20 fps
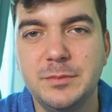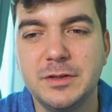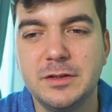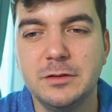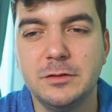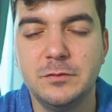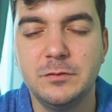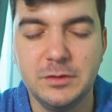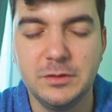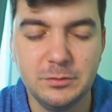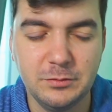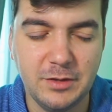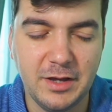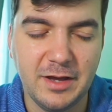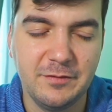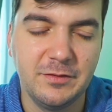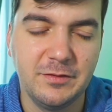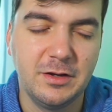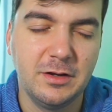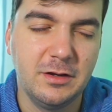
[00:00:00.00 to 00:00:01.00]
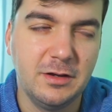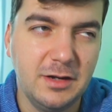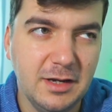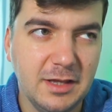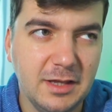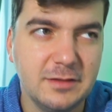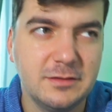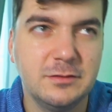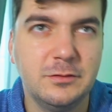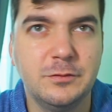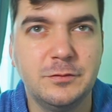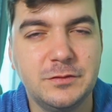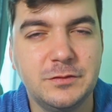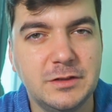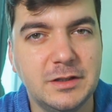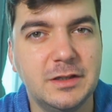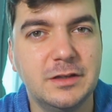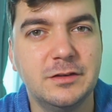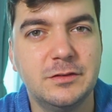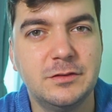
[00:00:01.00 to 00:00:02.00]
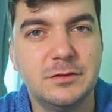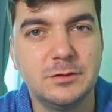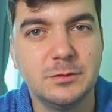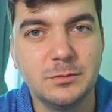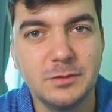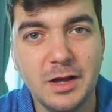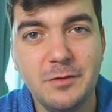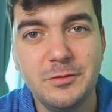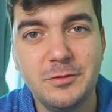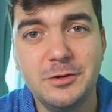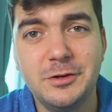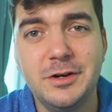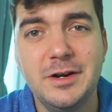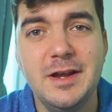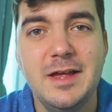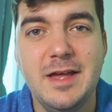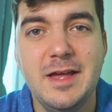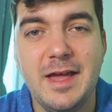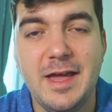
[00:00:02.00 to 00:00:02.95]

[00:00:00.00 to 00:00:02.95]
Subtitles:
because we do have a lot of things to cover